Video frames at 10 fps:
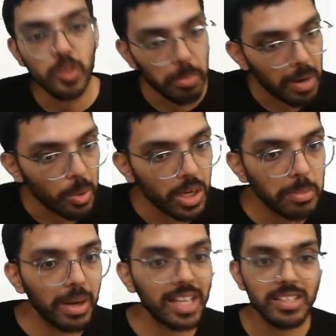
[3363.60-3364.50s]
powdered
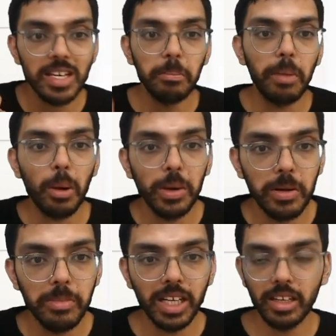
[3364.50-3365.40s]
plastic, powdered
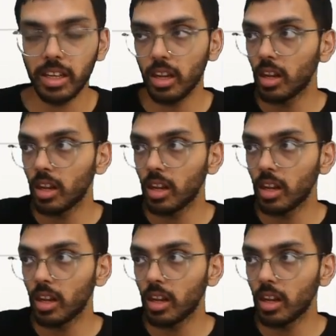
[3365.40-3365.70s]
metal.